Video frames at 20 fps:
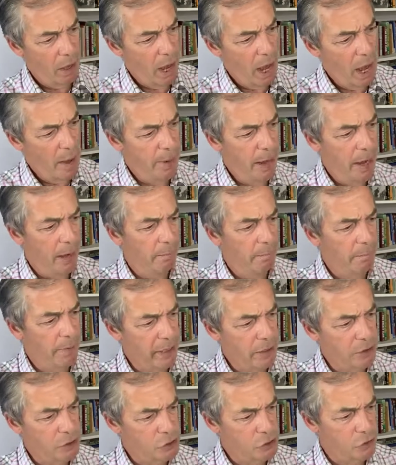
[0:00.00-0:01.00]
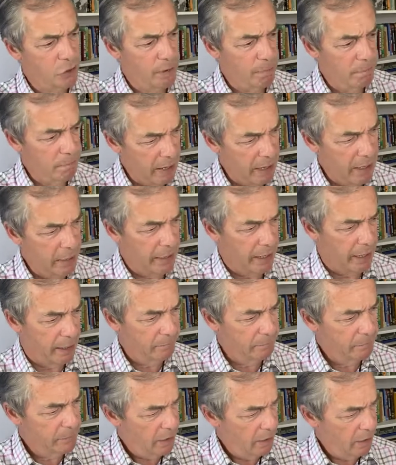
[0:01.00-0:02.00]
about mainstream media,
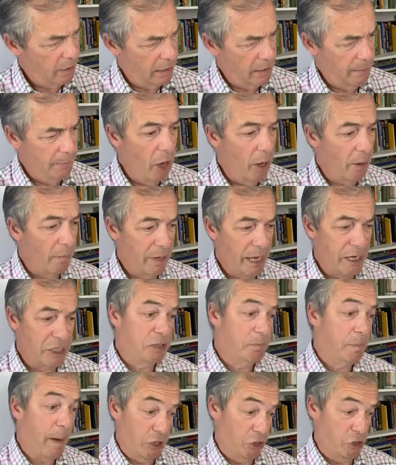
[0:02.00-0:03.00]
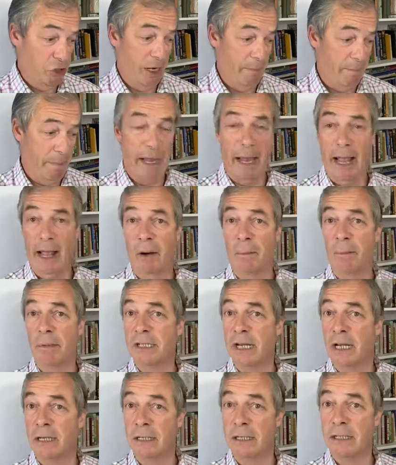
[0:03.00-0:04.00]
and I'm not especially picking on the
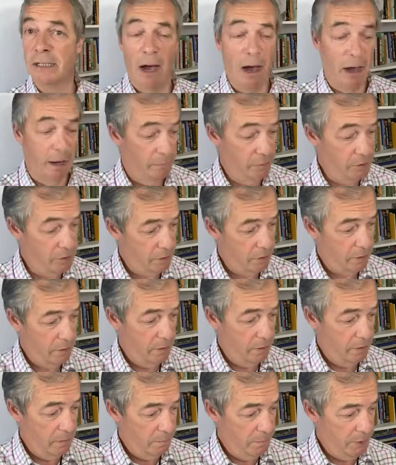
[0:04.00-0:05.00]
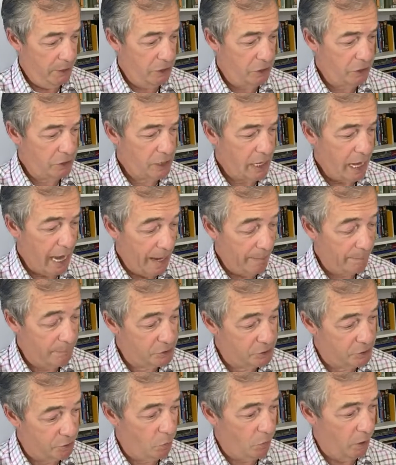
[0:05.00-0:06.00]
Sunday Times, but it just
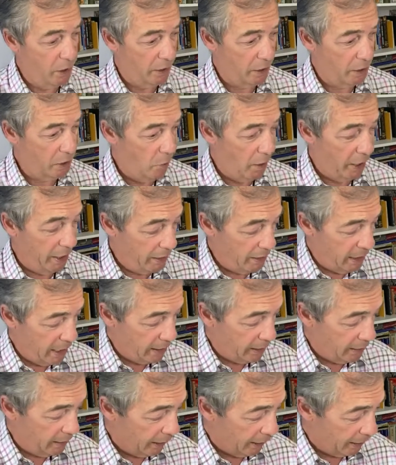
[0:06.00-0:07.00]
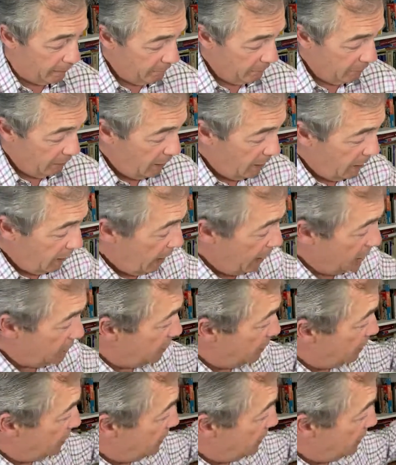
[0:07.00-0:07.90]
happens to work quite neatly, is that